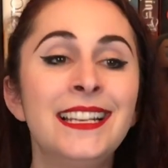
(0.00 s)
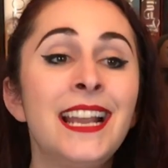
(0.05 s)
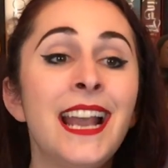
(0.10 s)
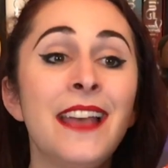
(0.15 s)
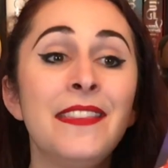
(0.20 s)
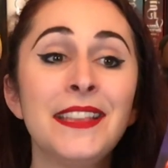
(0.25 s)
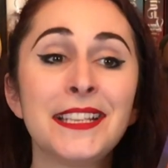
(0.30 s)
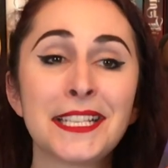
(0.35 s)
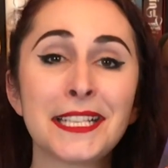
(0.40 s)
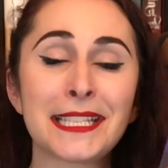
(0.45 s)

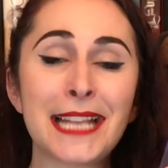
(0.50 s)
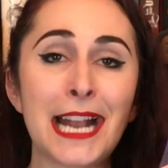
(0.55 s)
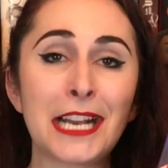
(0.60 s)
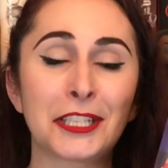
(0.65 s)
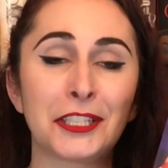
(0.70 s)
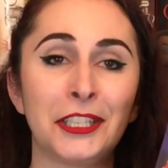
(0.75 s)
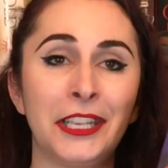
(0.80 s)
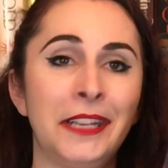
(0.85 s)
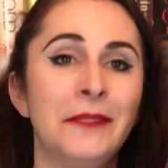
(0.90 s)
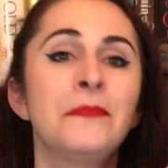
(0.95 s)
And this is
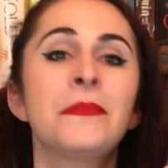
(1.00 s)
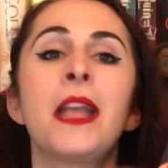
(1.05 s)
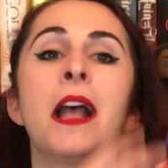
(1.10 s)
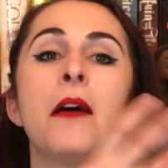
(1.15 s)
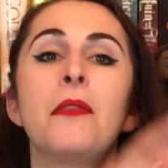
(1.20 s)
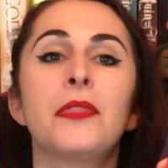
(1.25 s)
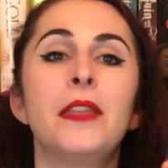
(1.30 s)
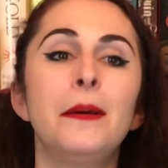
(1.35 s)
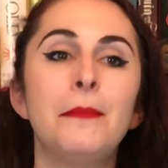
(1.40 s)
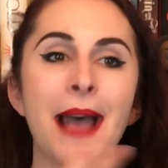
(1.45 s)
actually
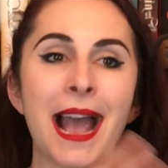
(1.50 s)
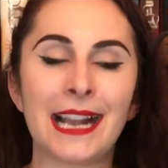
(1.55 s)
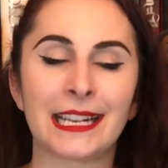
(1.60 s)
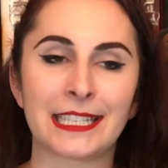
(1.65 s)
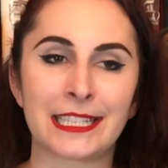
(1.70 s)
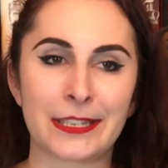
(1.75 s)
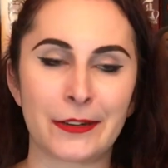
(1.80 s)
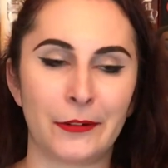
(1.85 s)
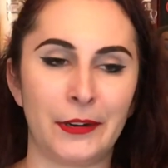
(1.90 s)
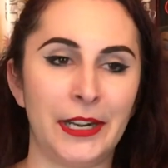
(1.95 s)
the
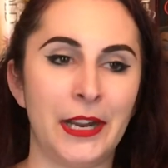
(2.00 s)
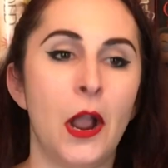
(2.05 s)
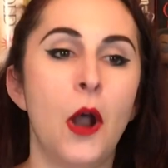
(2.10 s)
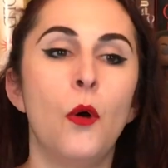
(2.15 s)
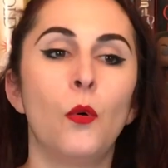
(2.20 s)
backstory,